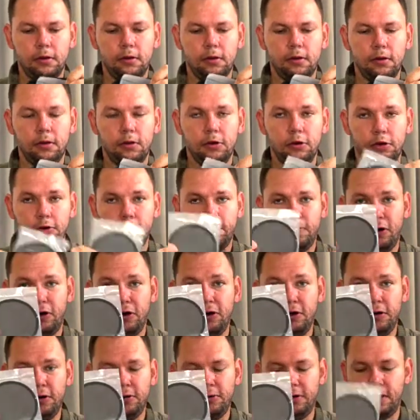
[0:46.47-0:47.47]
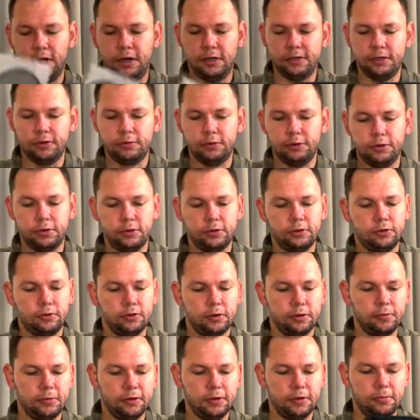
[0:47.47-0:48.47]
the new polarizer, which we'll talk a
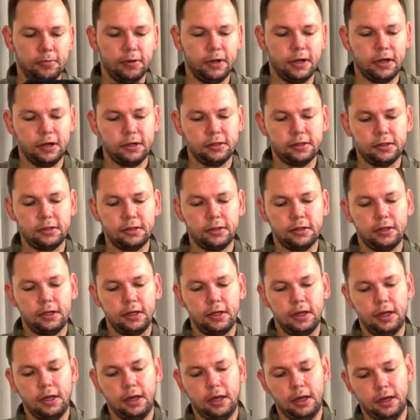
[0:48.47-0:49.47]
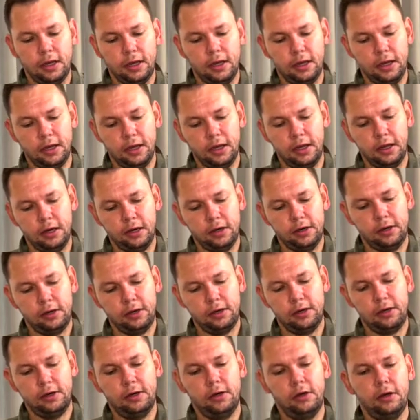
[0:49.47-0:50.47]
bit about, and
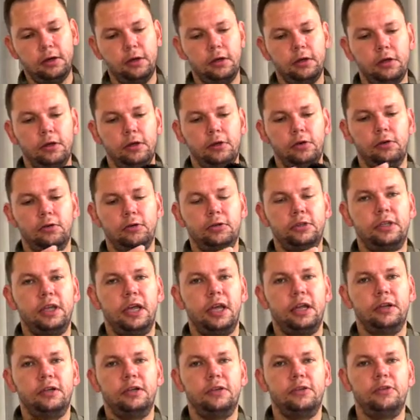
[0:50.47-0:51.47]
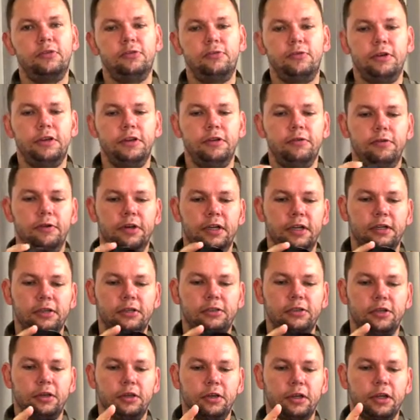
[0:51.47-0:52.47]
your standard 3 rings.
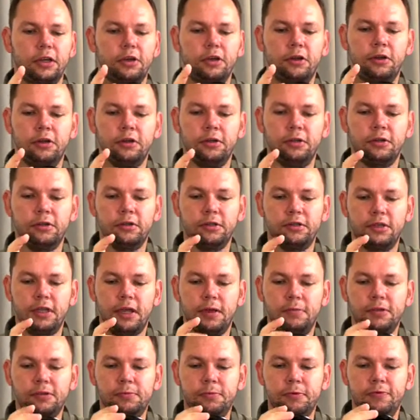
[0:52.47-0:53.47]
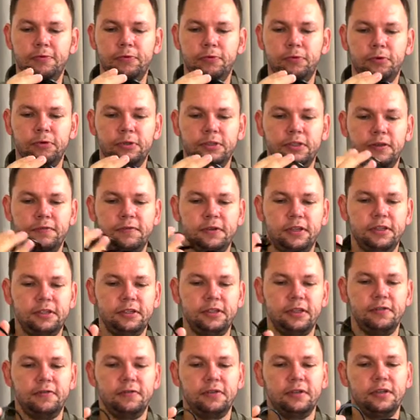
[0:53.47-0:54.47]
So you can go same as before,
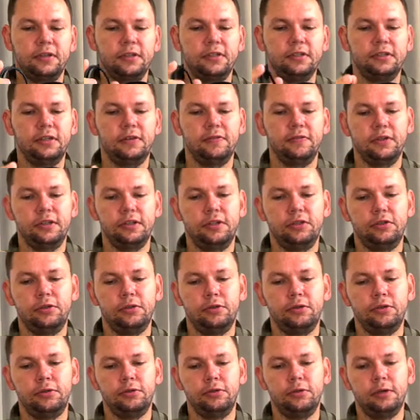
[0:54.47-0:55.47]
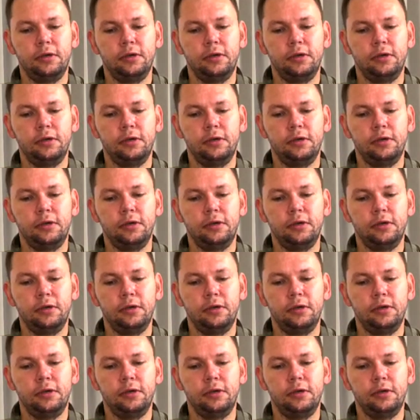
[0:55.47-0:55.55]
77, 72,